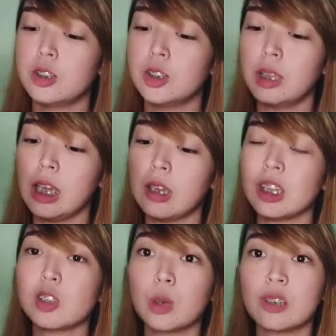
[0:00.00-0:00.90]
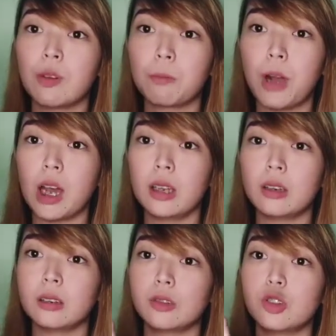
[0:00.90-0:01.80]
so that you can switch from pod
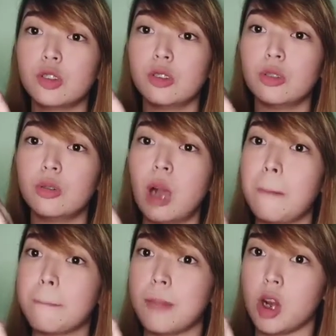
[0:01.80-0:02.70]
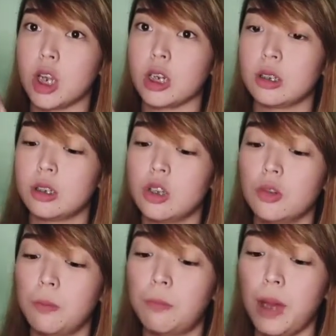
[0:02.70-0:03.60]
to mod.
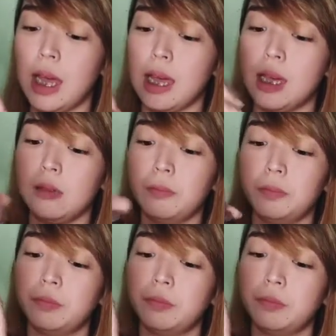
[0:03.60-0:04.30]
But